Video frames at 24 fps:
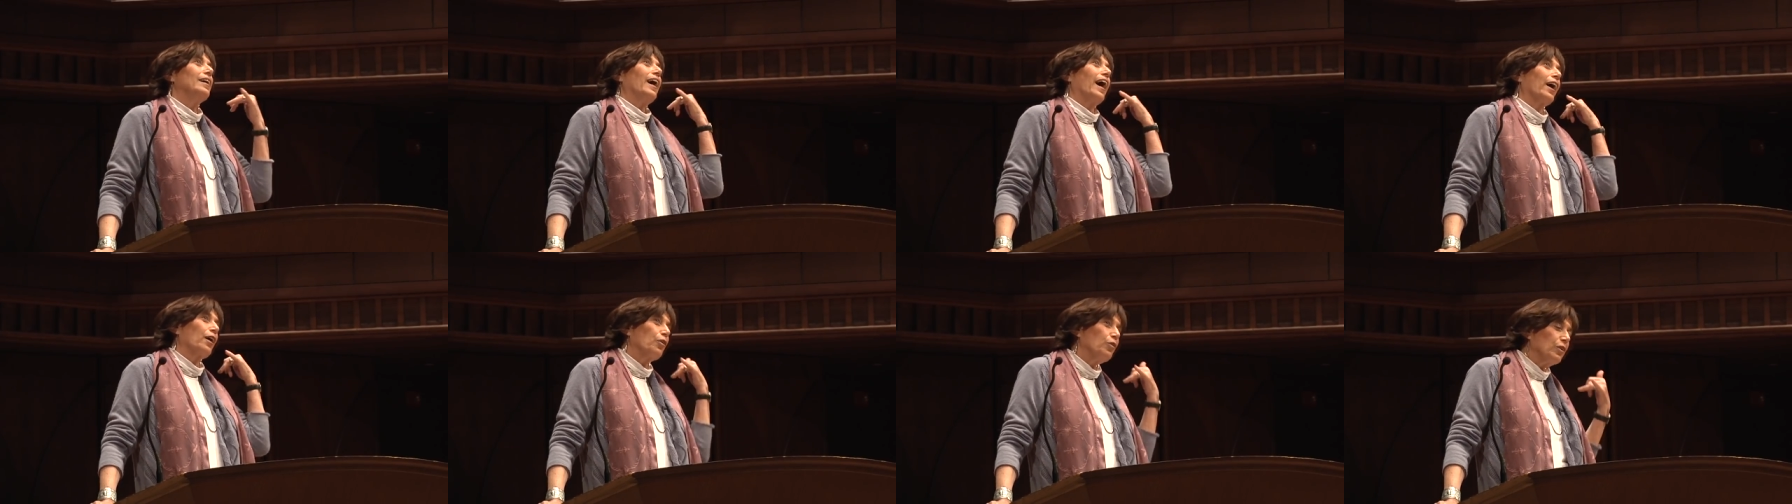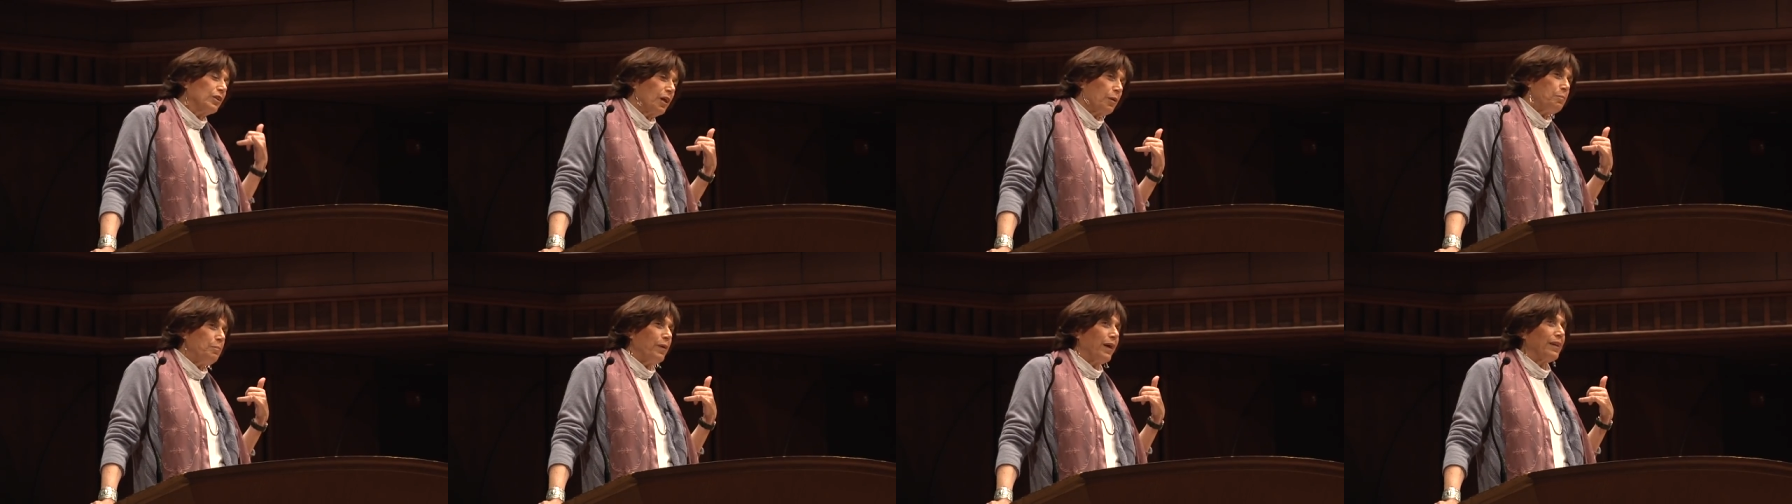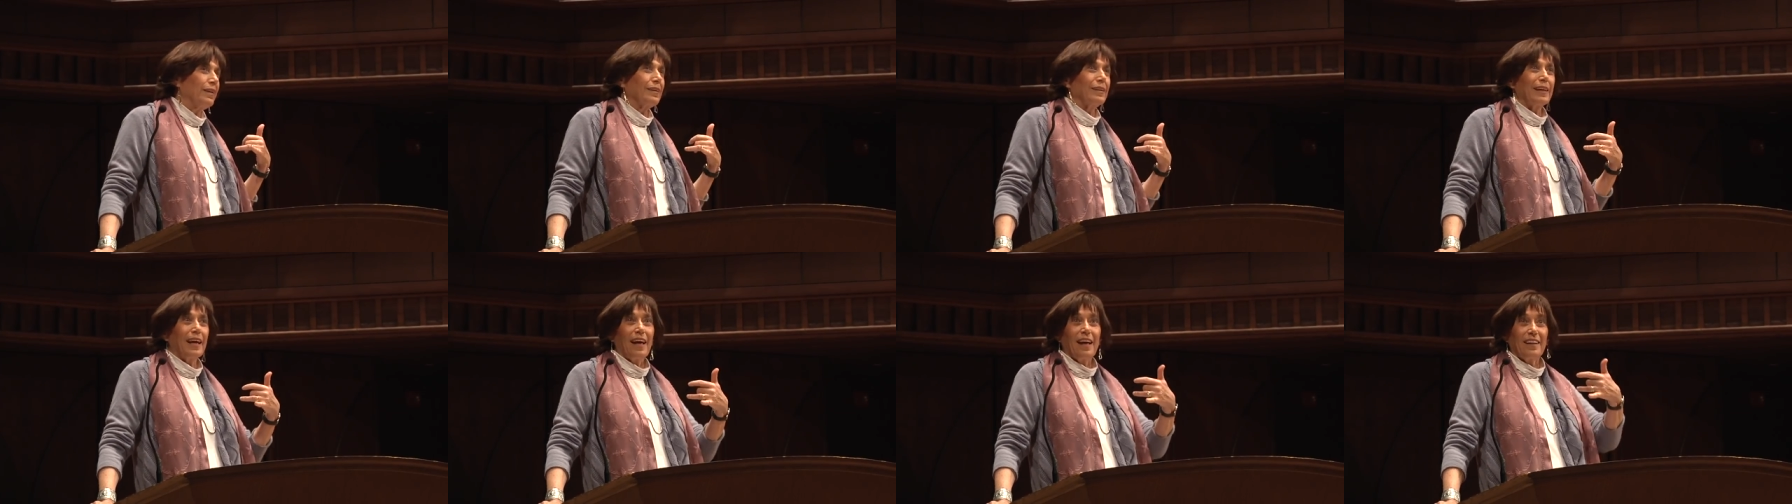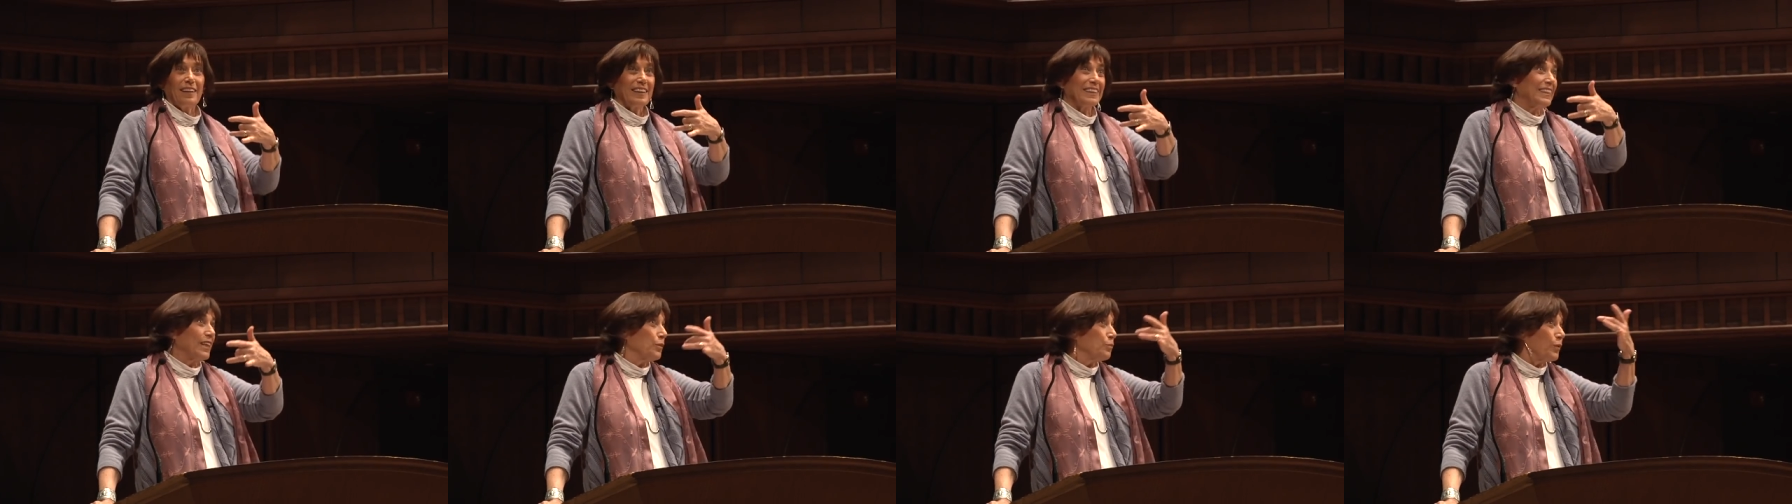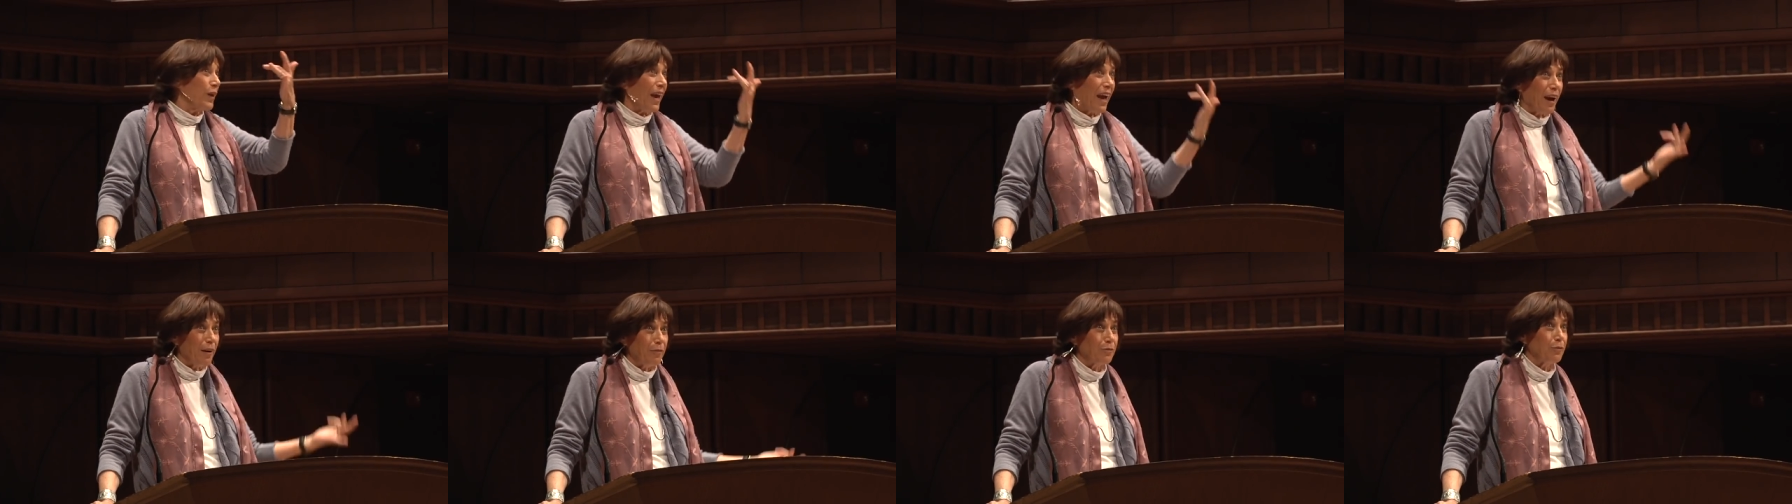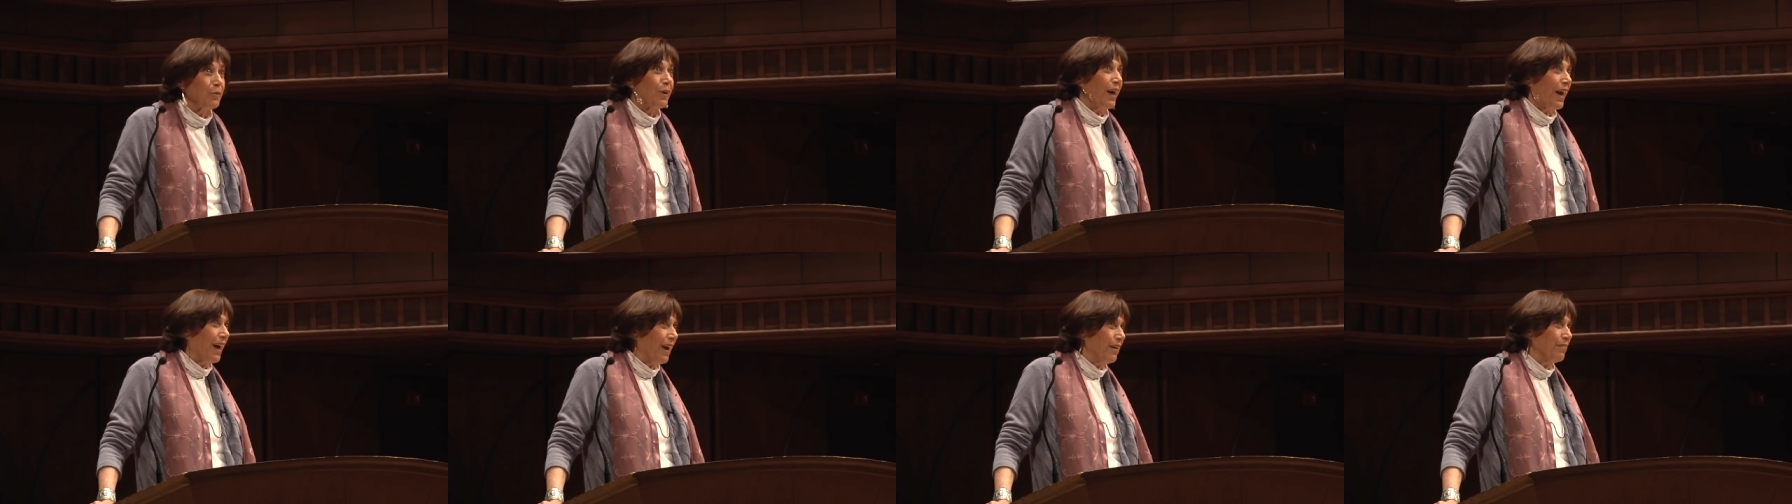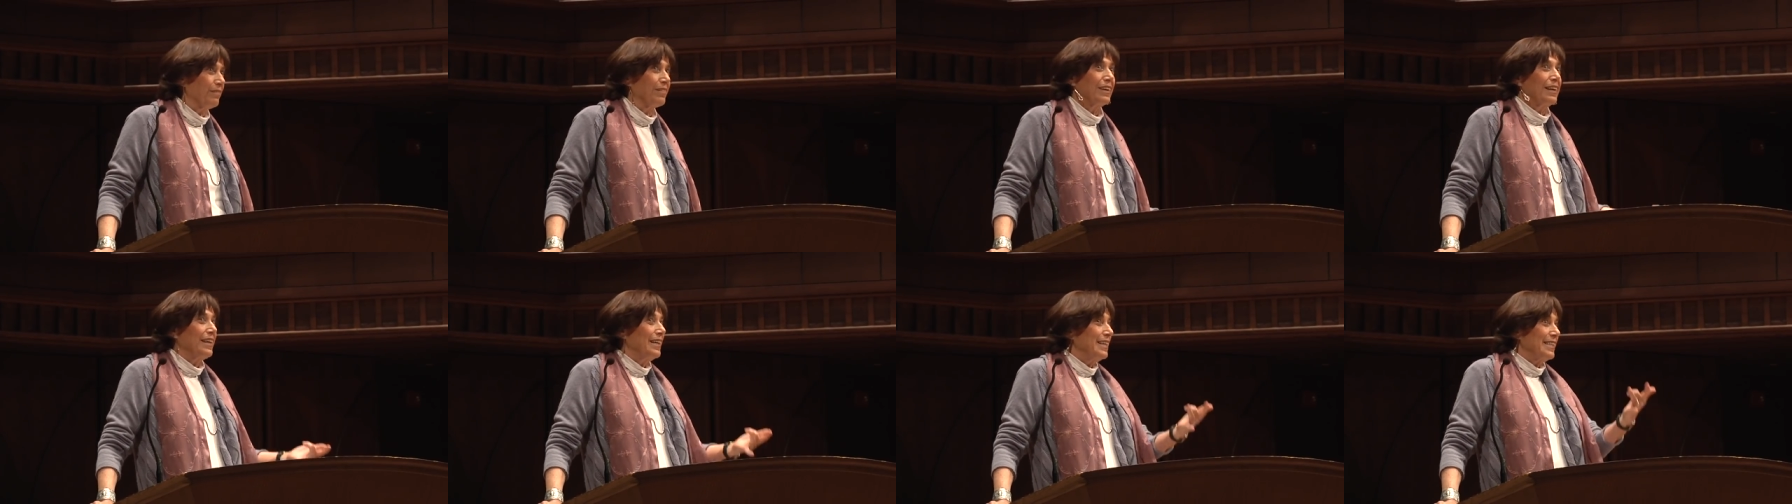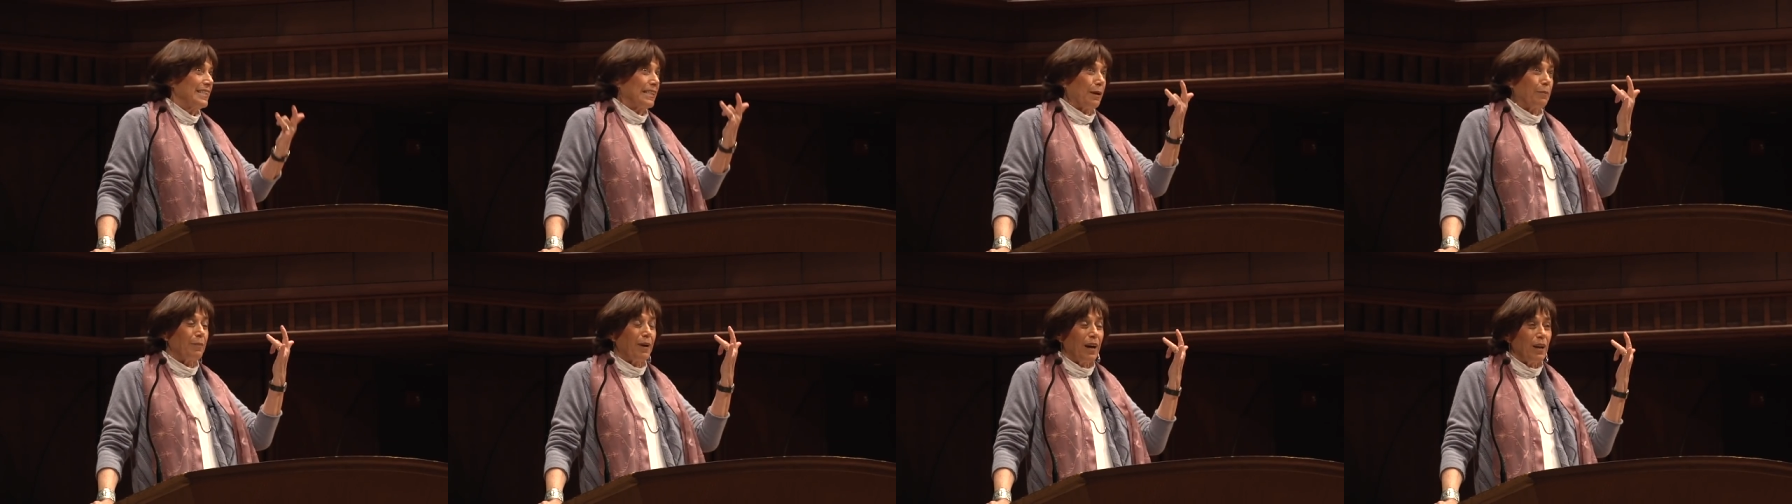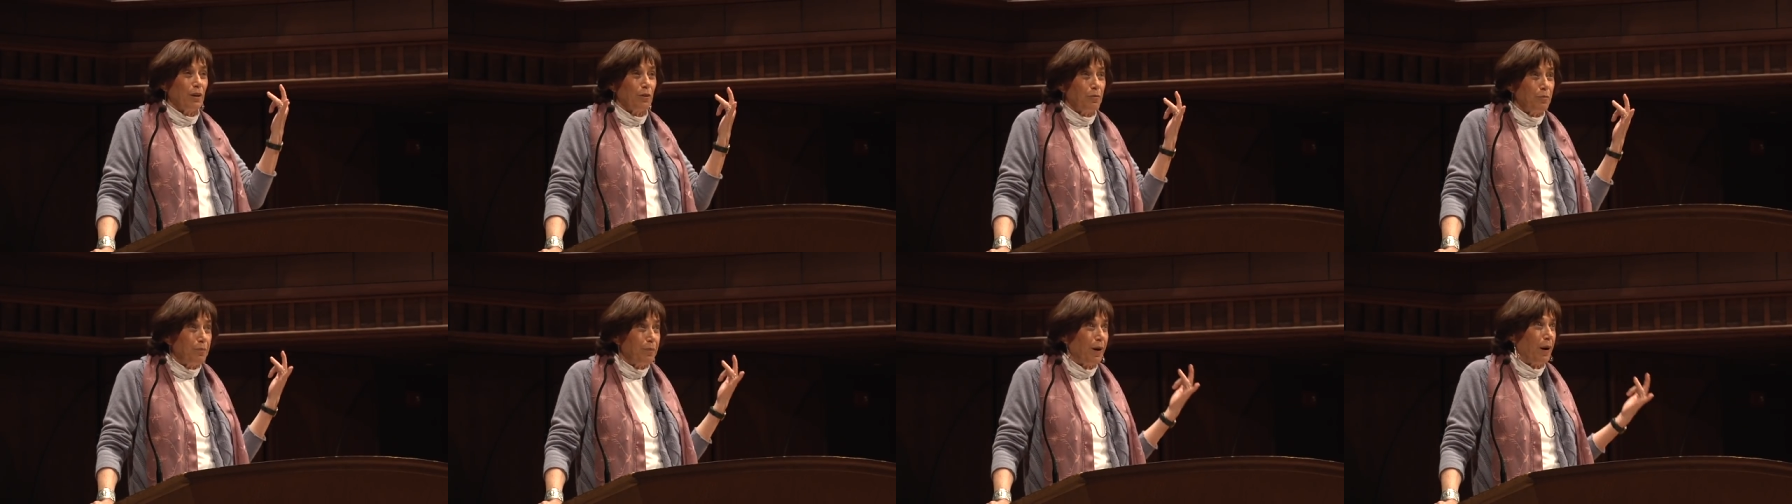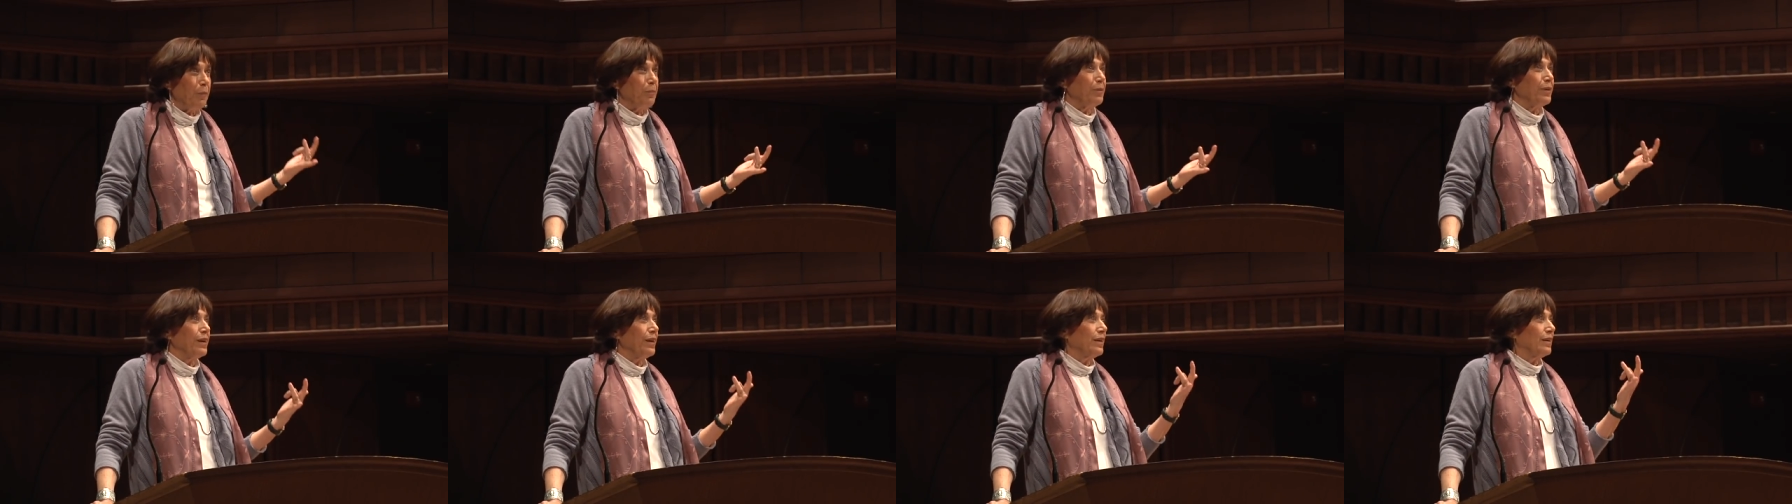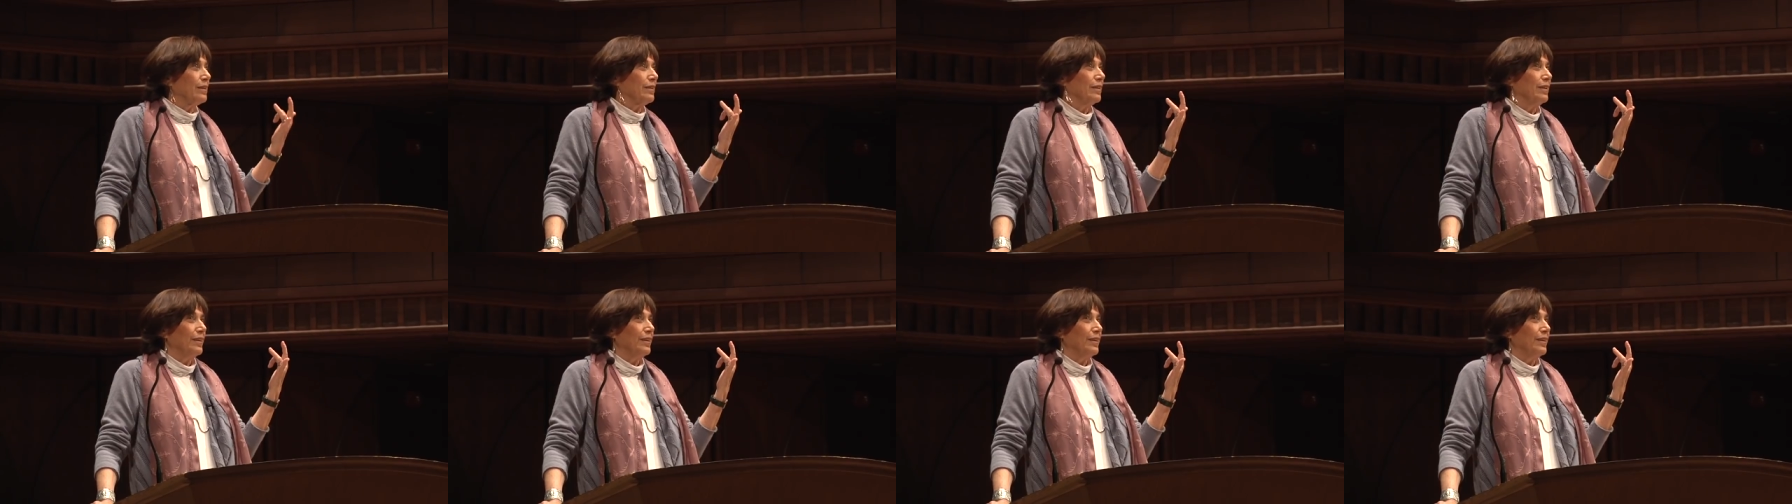I called up mental health. I said, we have to have some kind of public